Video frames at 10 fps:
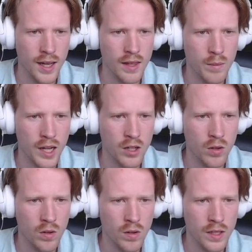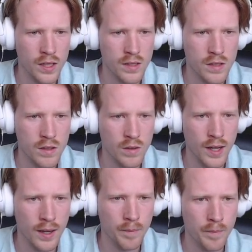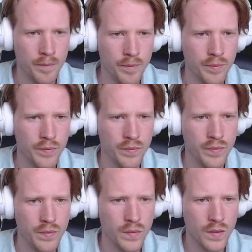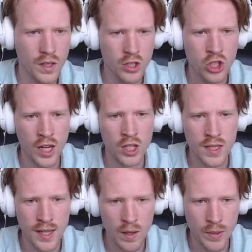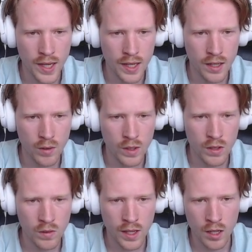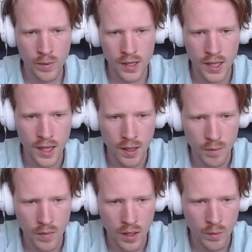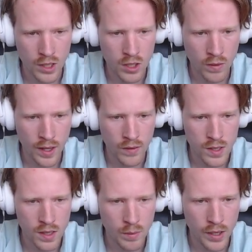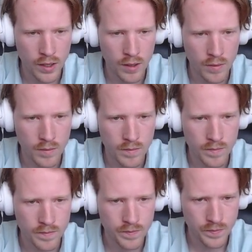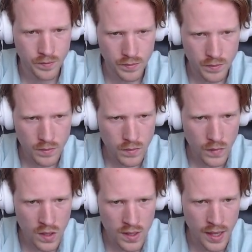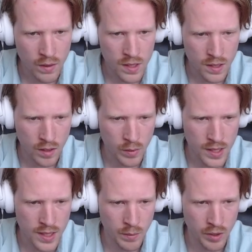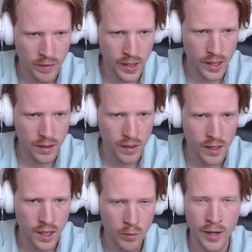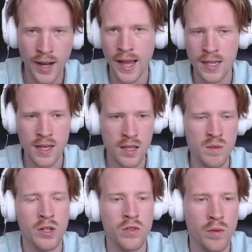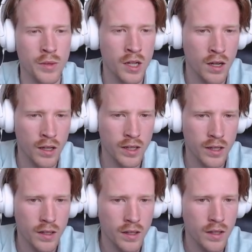And then my goal is to change this API here. We don't care about the name, and we don't have a subheader. So now it's a little bit simplified. We're not asking as much from the caller.